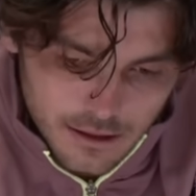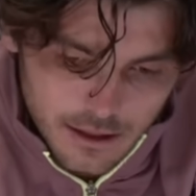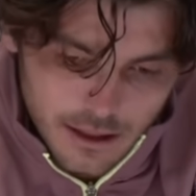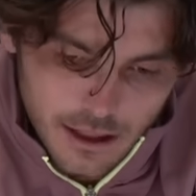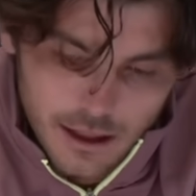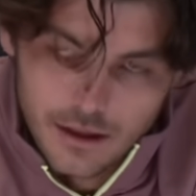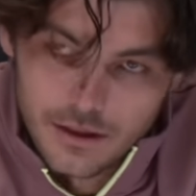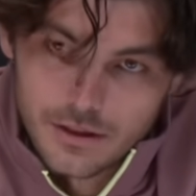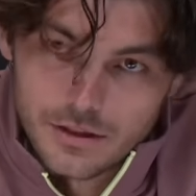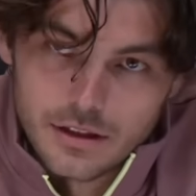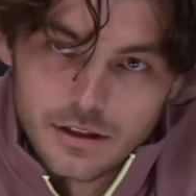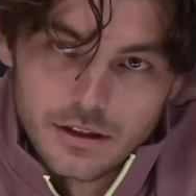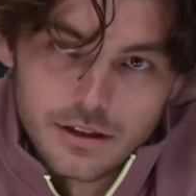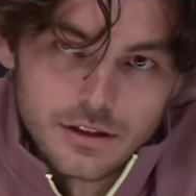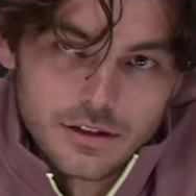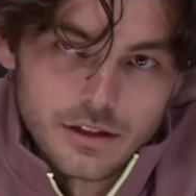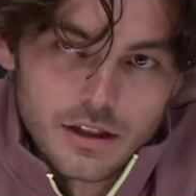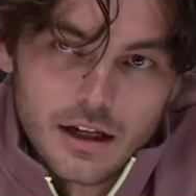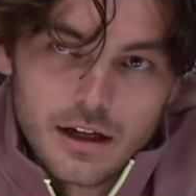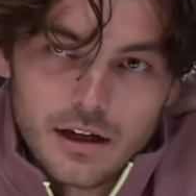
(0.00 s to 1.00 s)
yeah, there's a
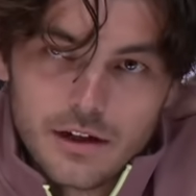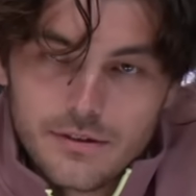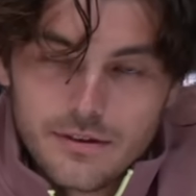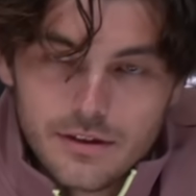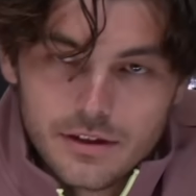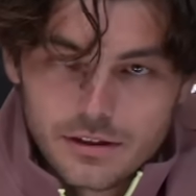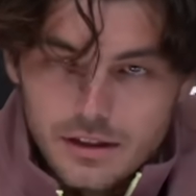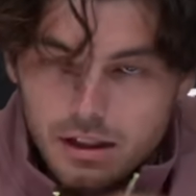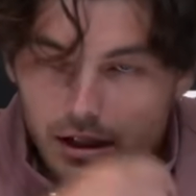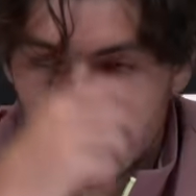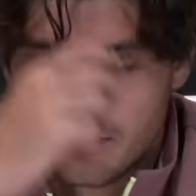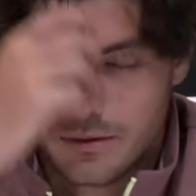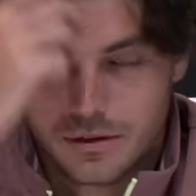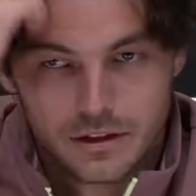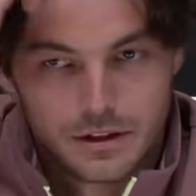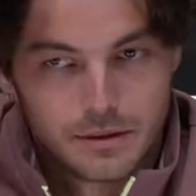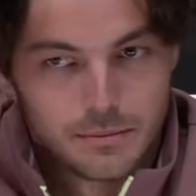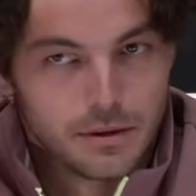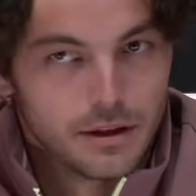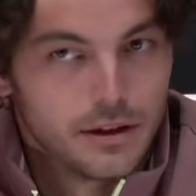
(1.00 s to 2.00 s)
lot of
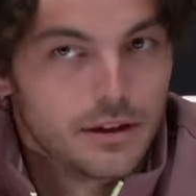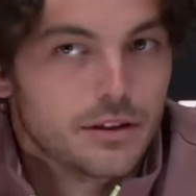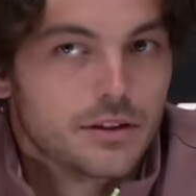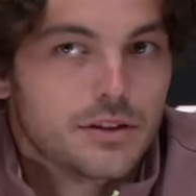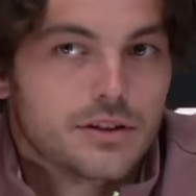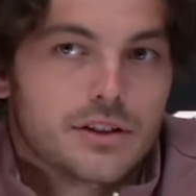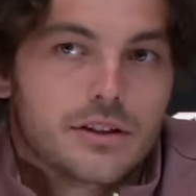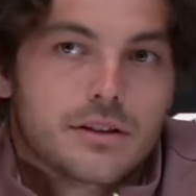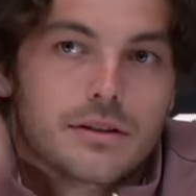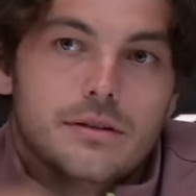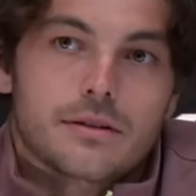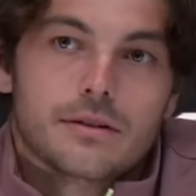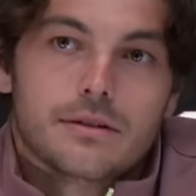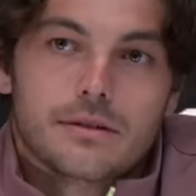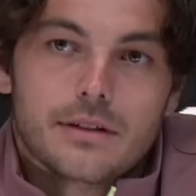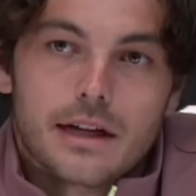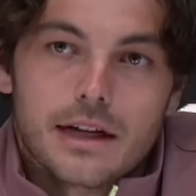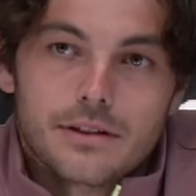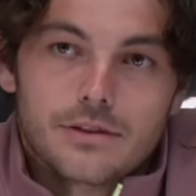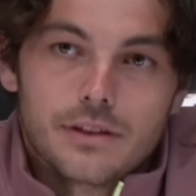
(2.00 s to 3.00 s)
really good players, and
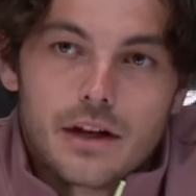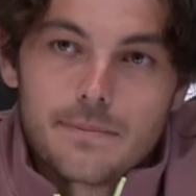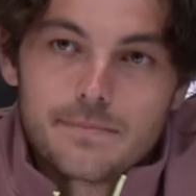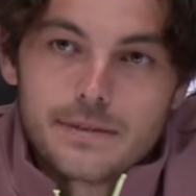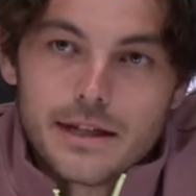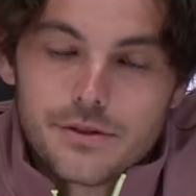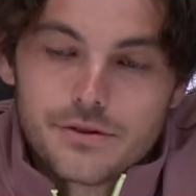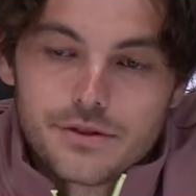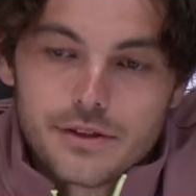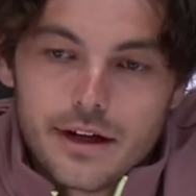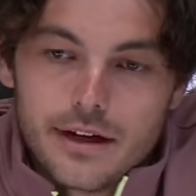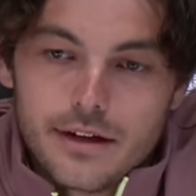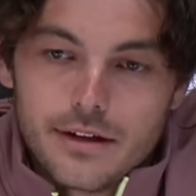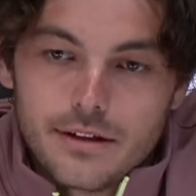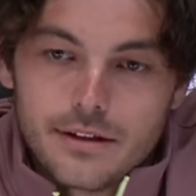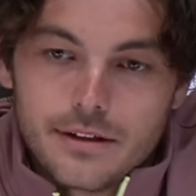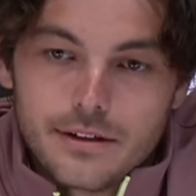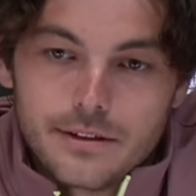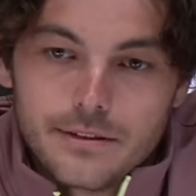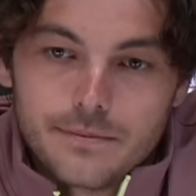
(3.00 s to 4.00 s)
I dropped outside
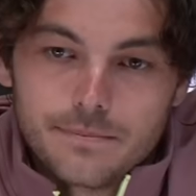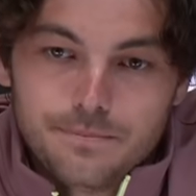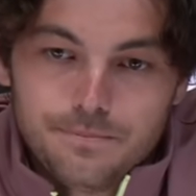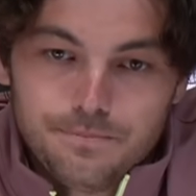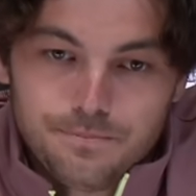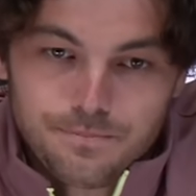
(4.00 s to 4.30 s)
of the